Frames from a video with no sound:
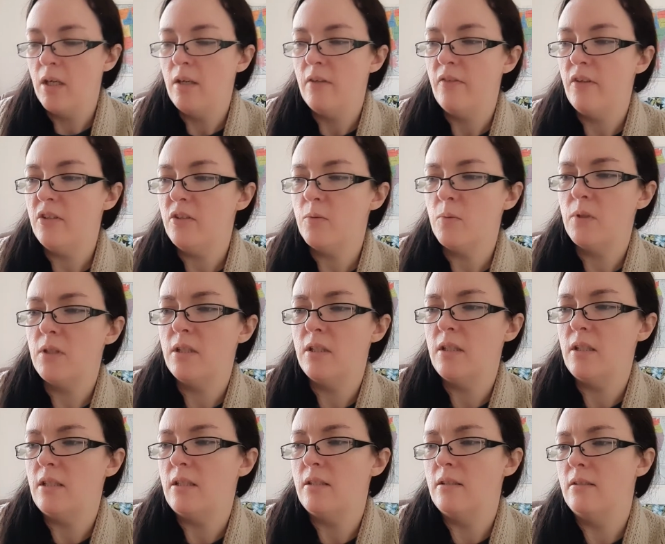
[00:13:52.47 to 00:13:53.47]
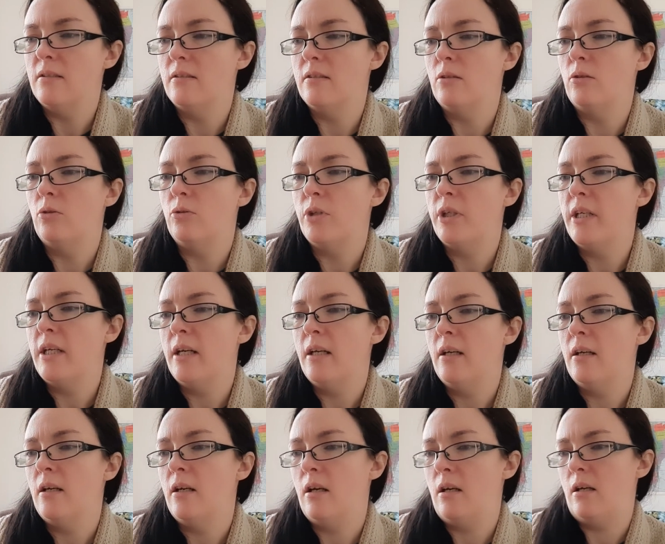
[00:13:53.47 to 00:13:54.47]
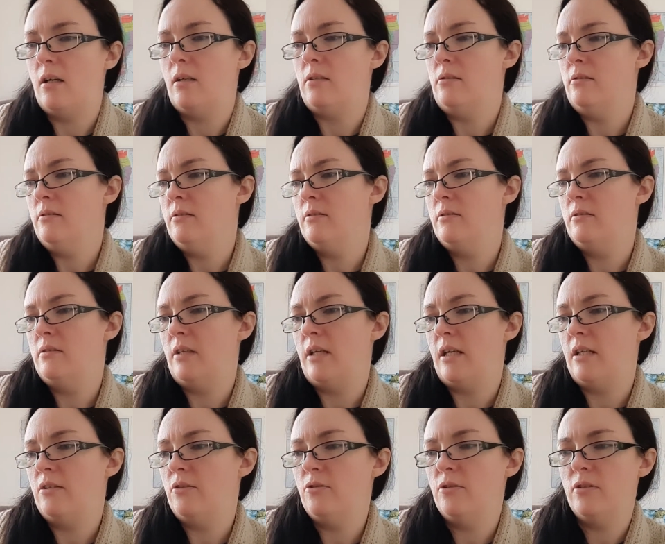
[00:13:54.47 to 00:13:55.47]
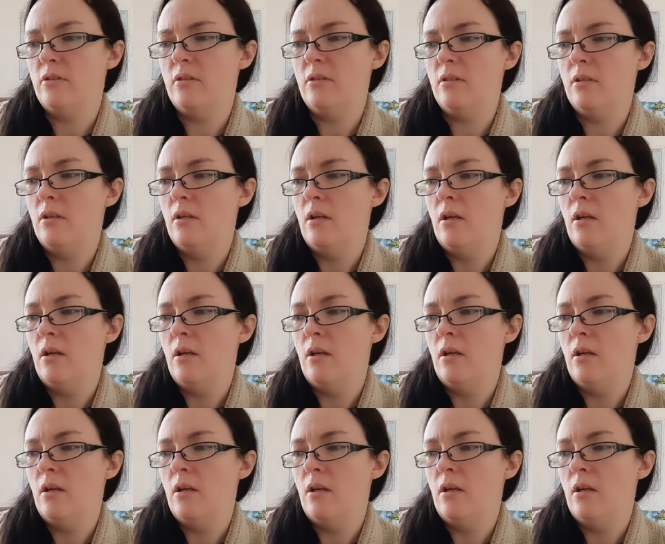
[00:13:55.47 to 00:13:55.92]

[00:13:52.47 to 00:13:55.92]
This one is Lori Halse Anderson,